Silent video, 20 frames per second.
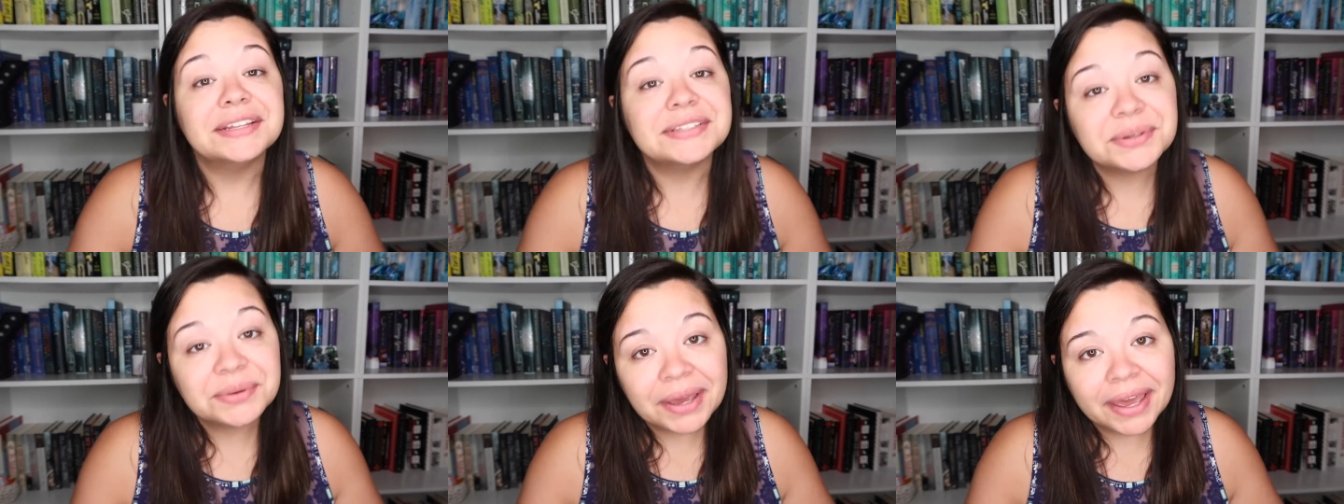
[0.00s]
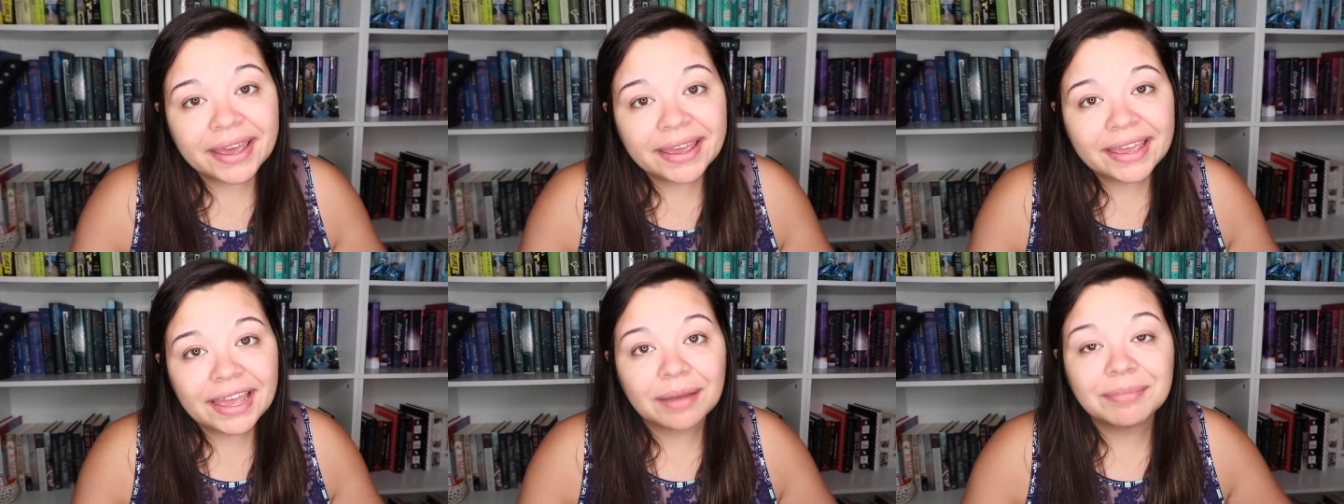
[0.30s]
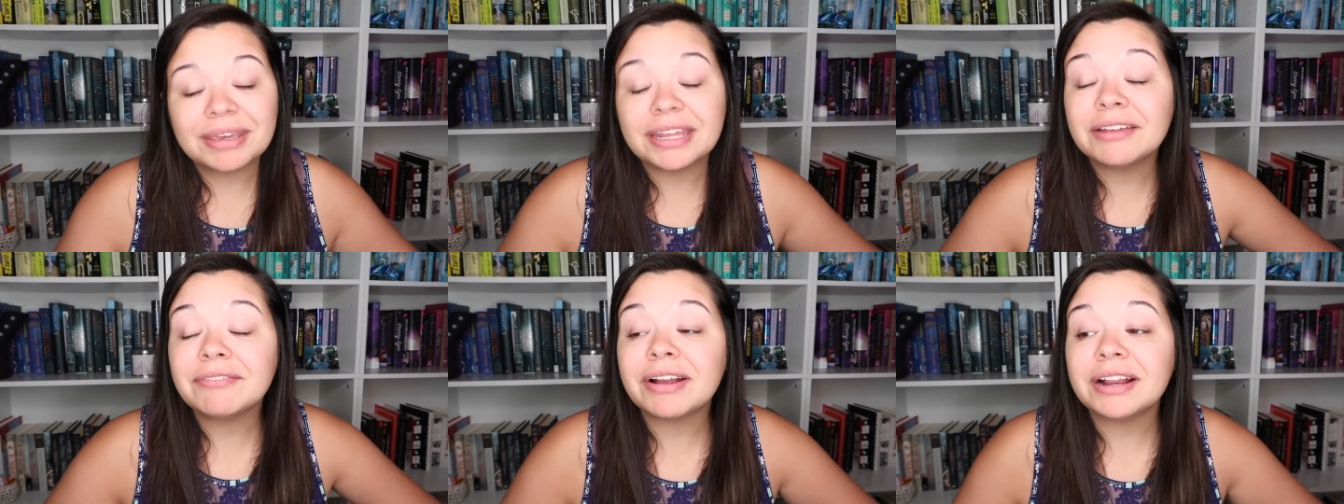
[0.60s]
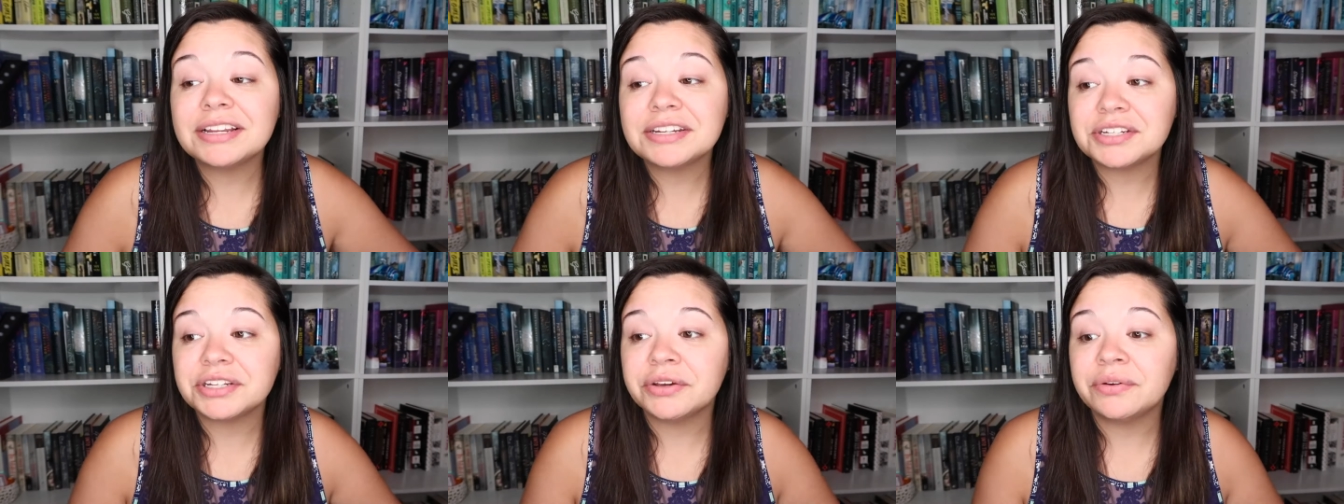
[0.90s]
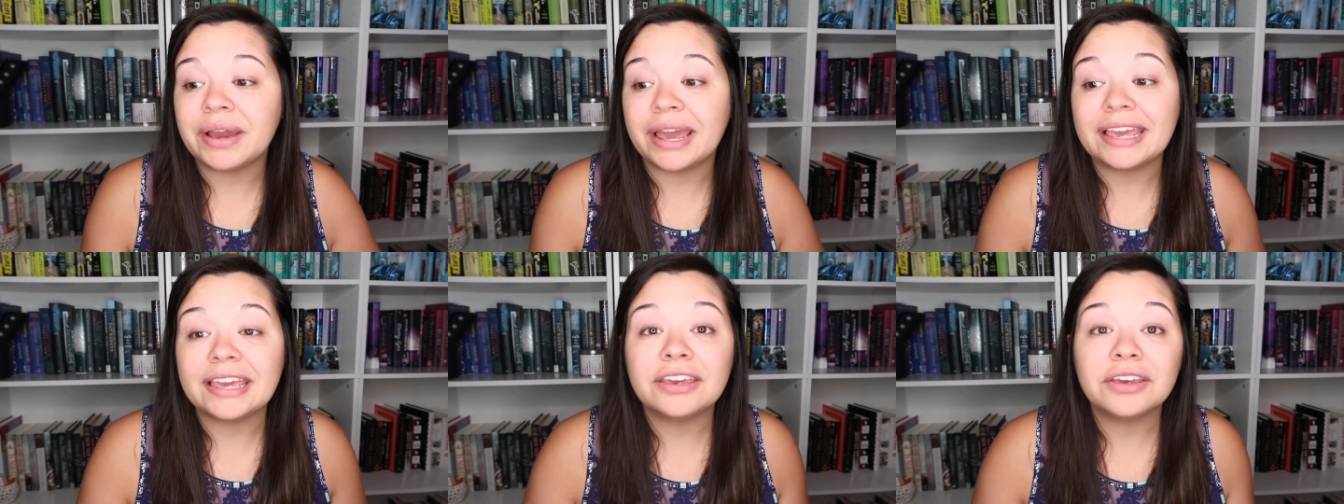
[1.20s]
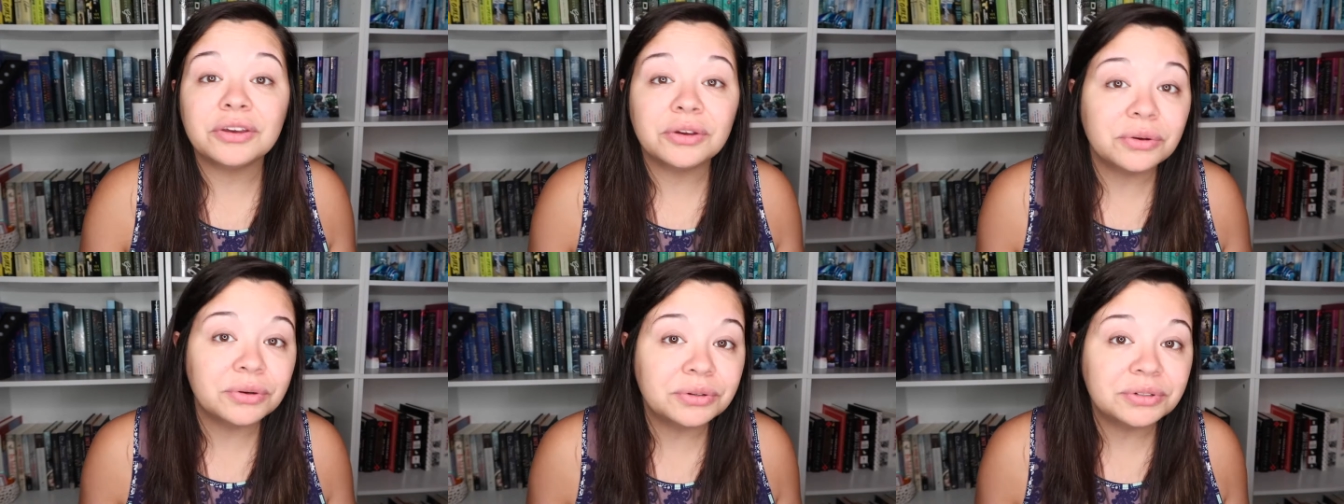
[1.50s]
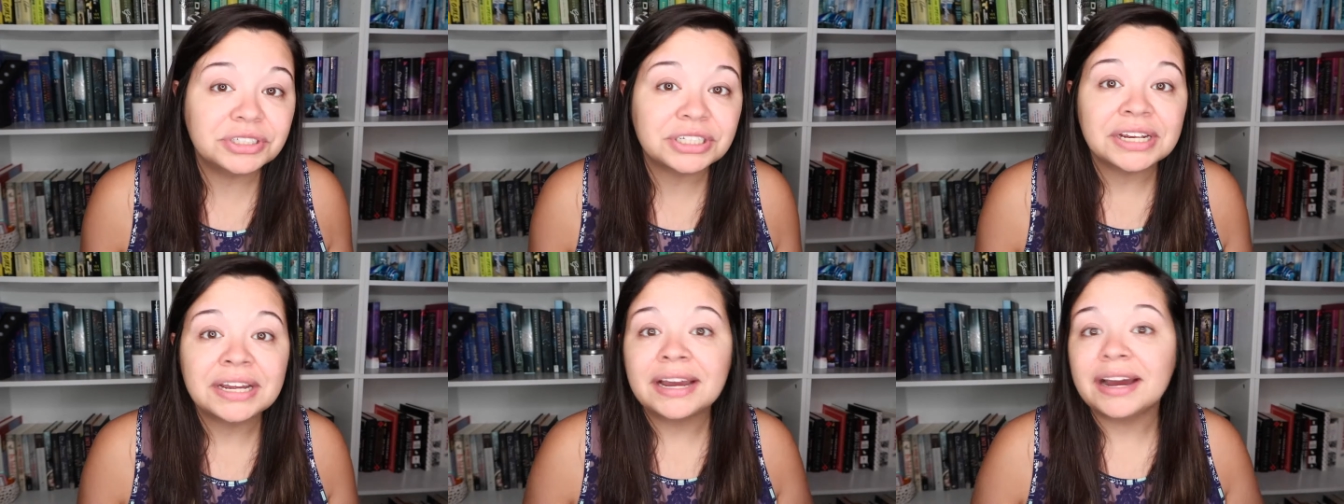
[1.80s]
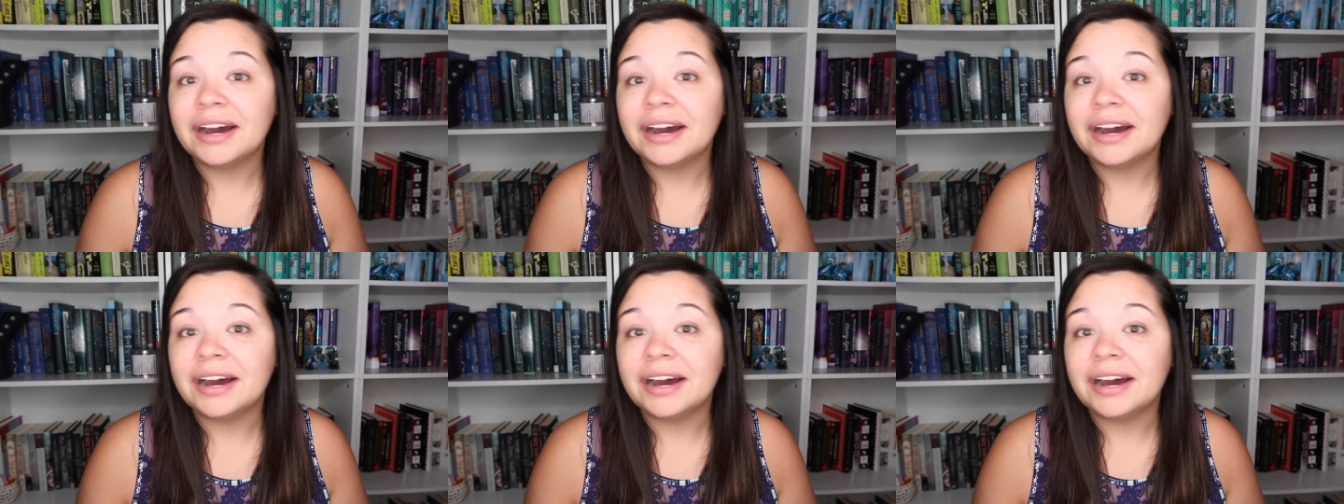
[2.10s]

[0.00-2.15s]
It's okay, I'm getting ready to do a huge